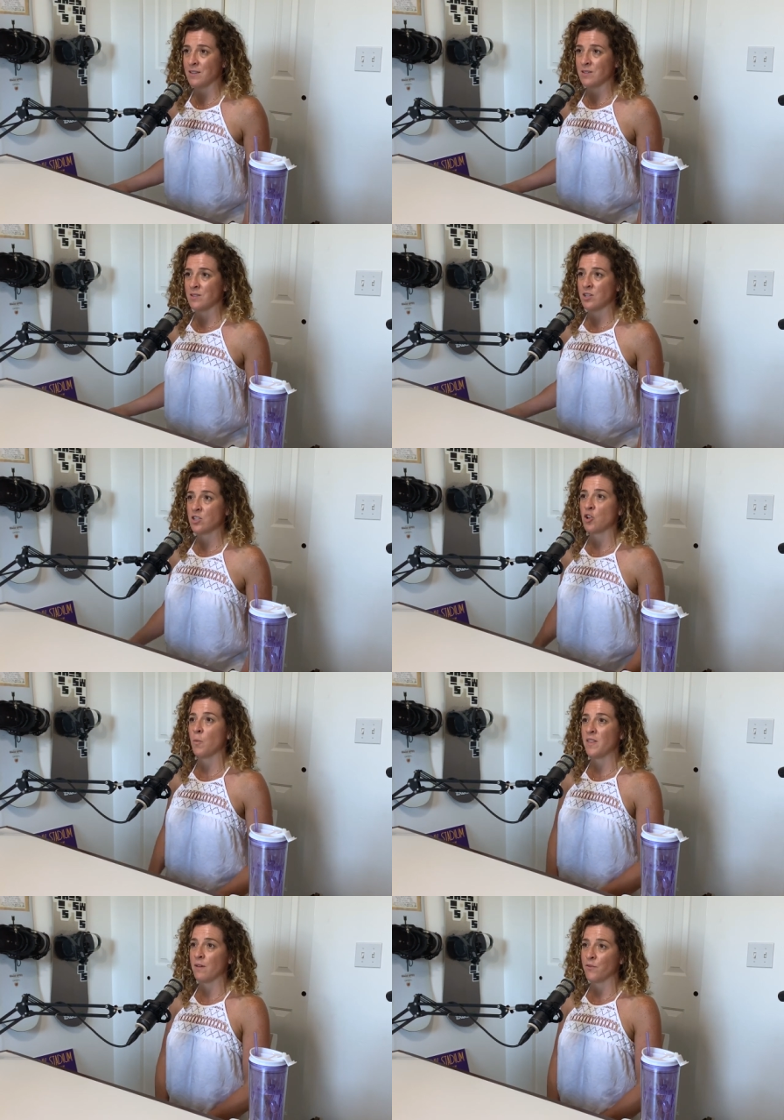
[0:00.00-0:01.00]
this is just show me
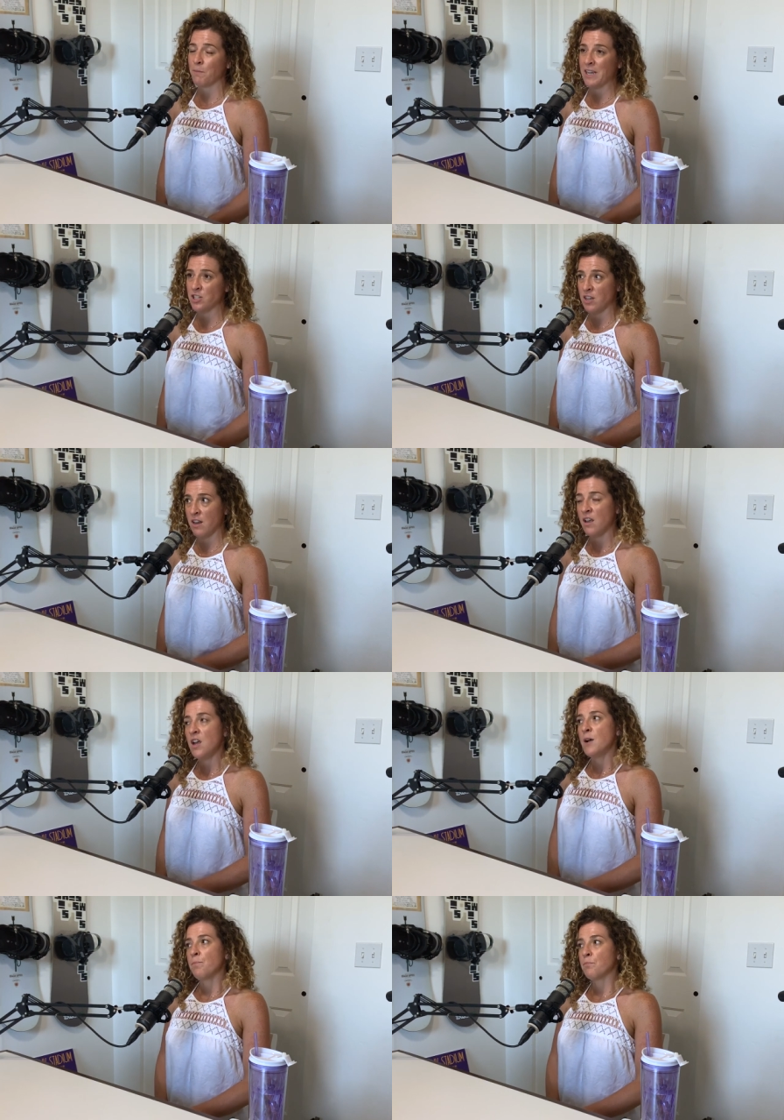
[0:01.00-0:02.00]
the information
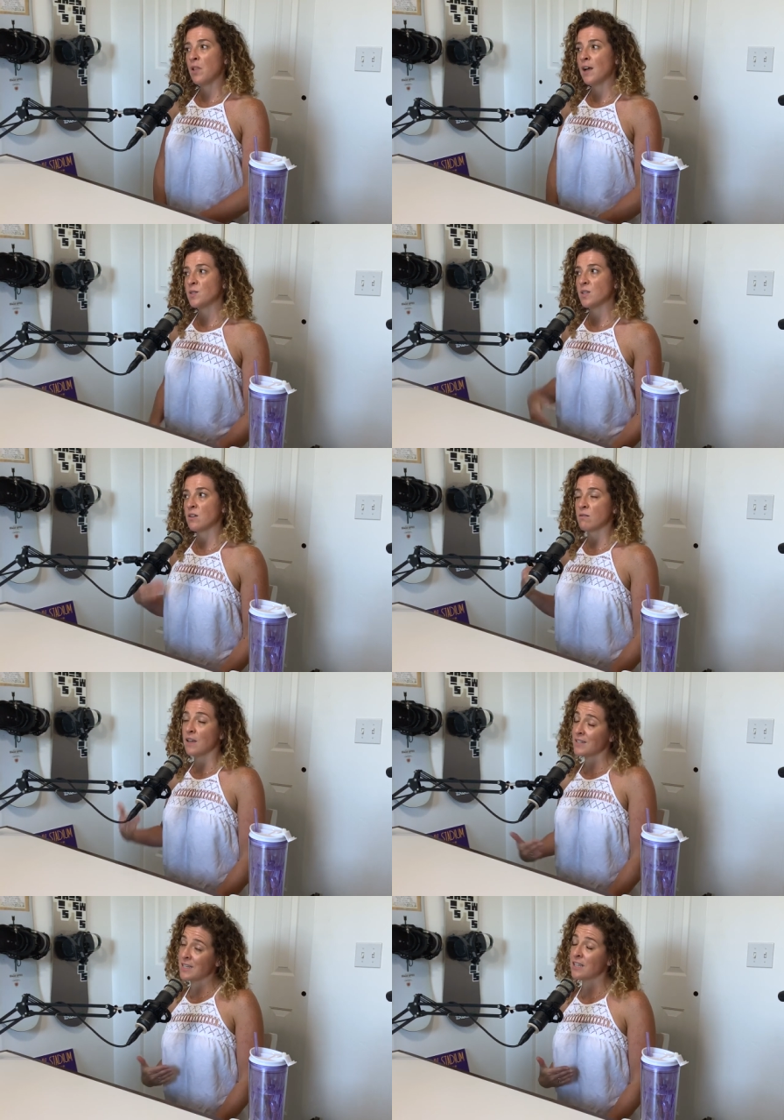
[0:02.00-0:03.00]
plus your
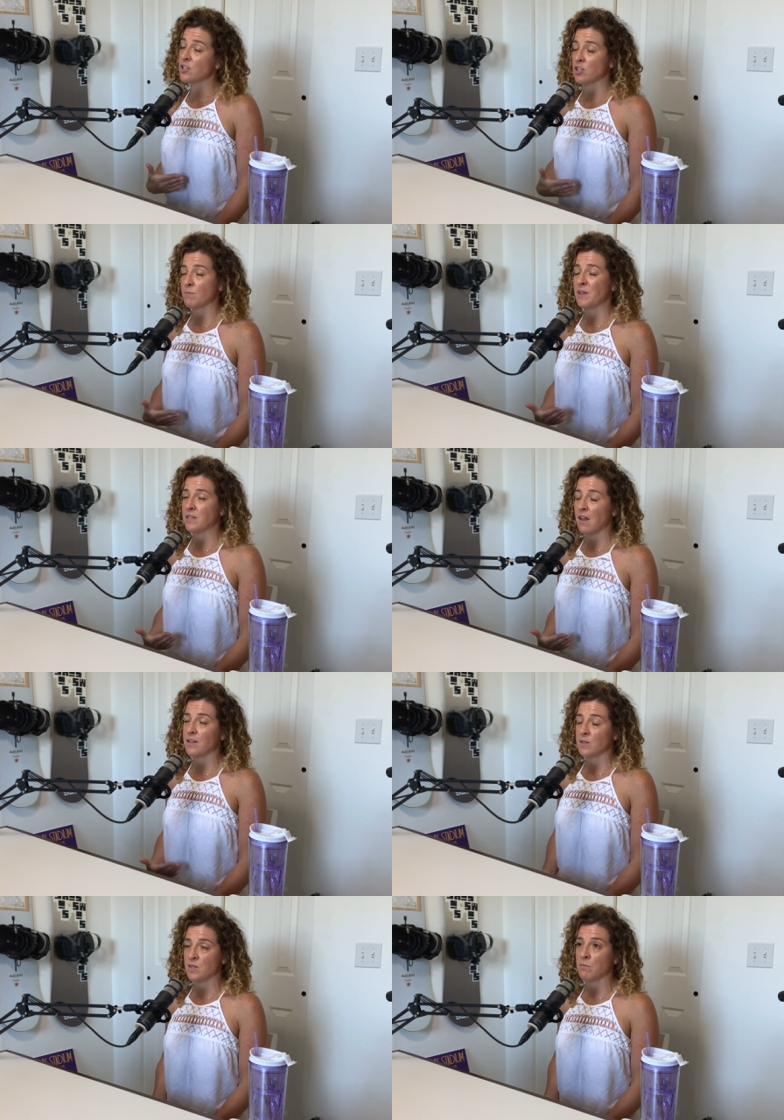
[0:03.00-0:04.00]
linkedin should be telling
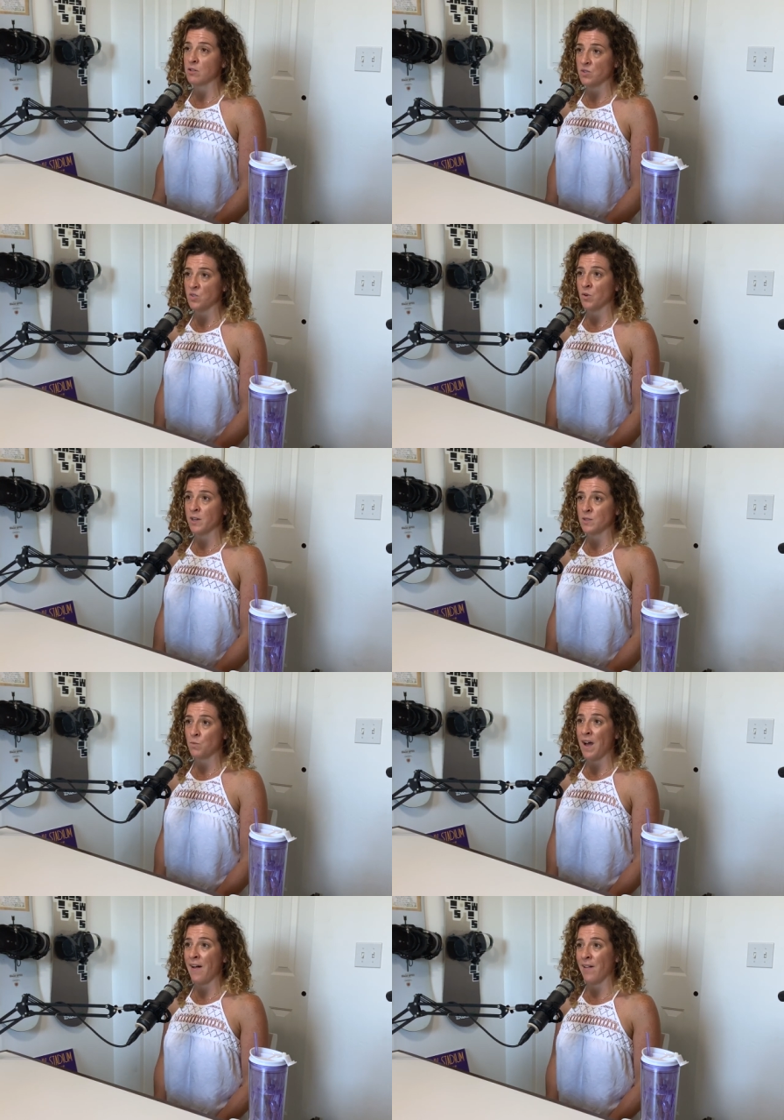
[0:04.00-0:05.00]
a similar story as
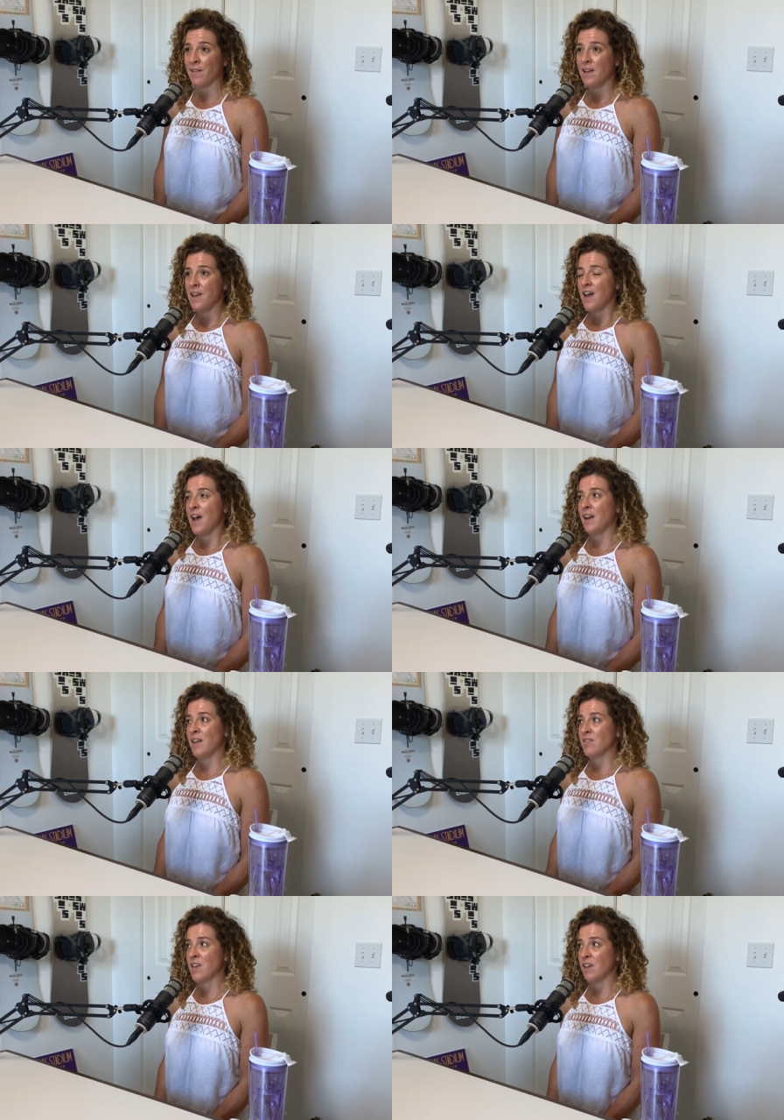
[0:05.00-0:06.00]
well and i
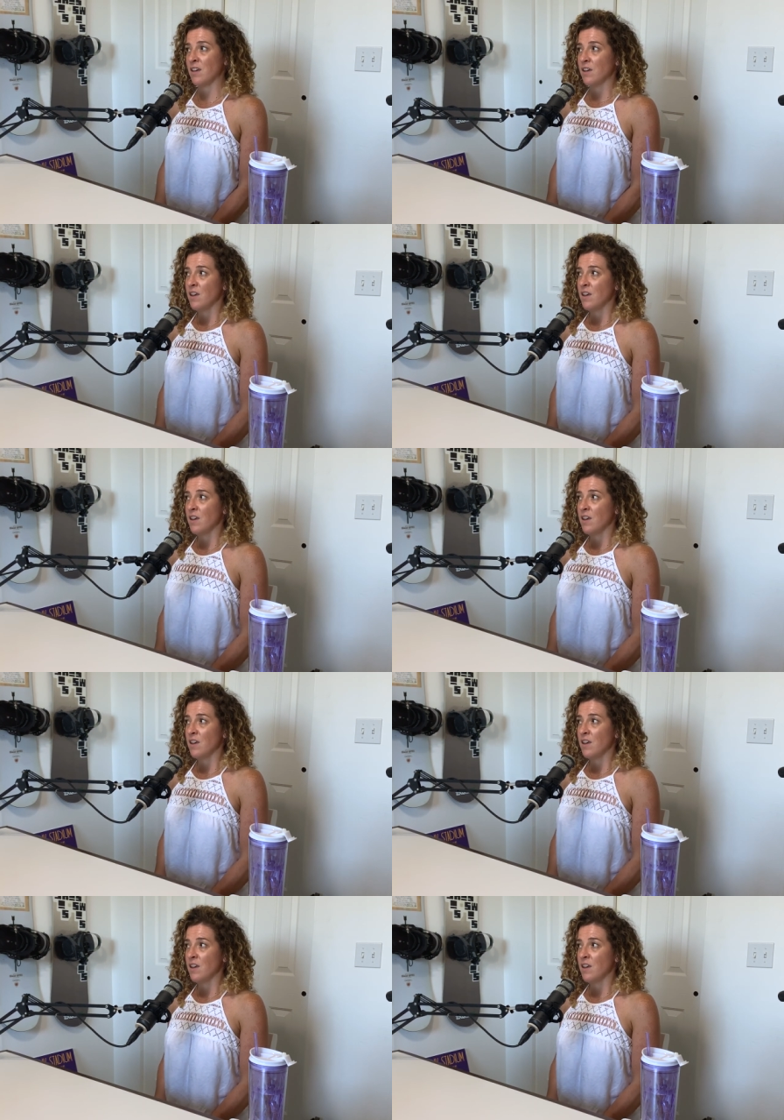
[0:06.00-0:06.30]
think